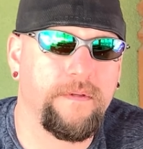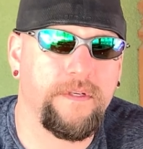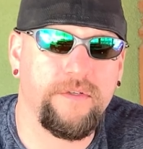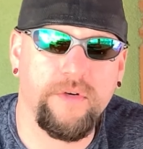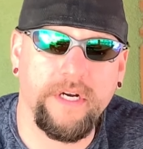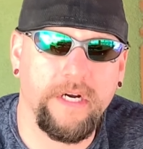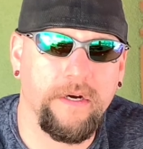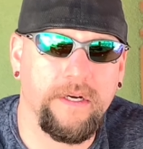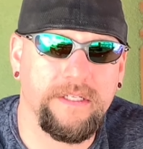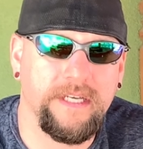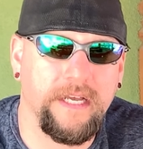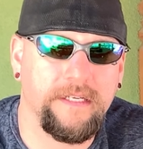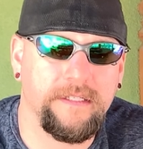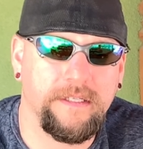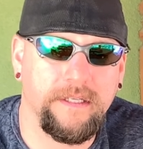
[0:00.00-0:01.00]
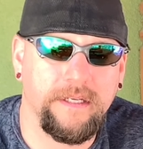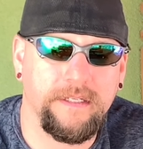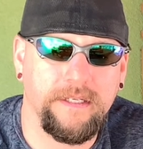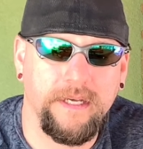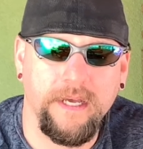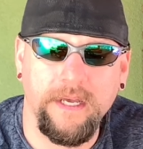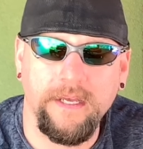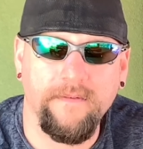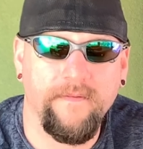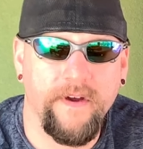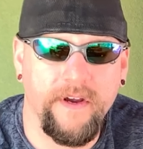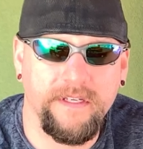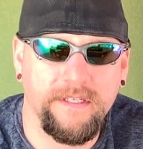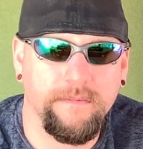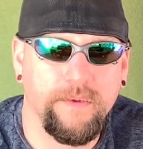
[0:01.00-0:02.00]
The trigger is excellent,
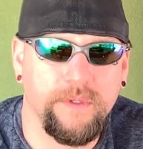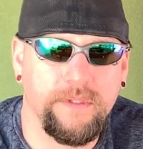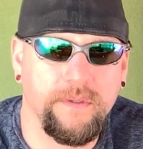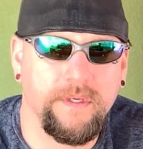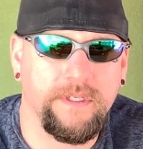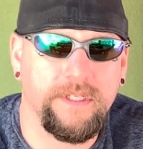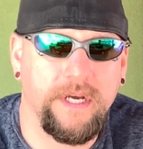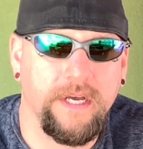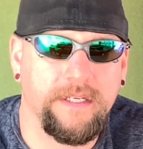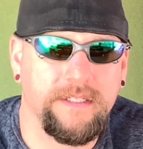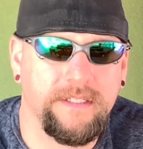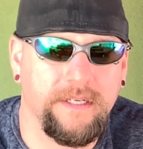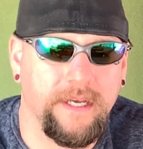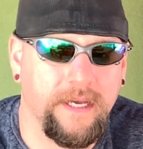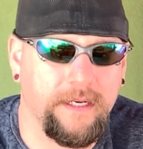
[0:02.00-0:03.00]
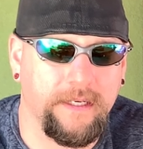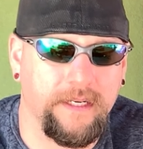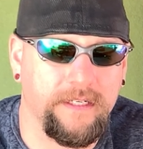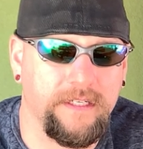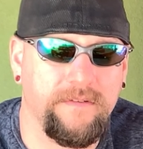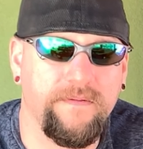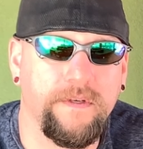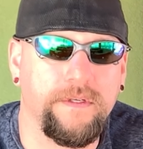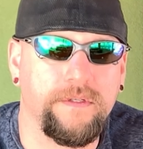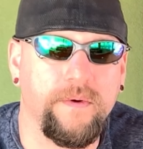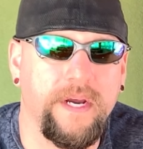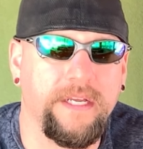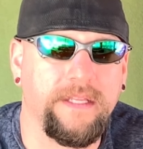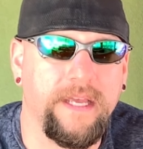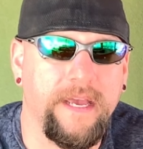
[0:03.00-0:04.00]
very simple to adjust, and it just feels
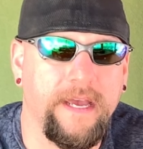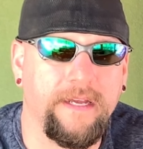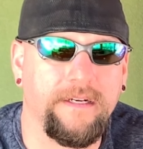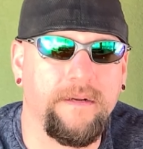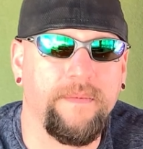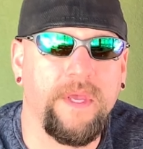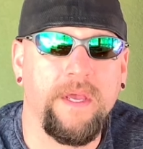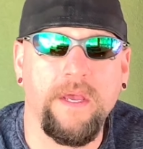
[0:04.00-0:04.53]
great in the hand.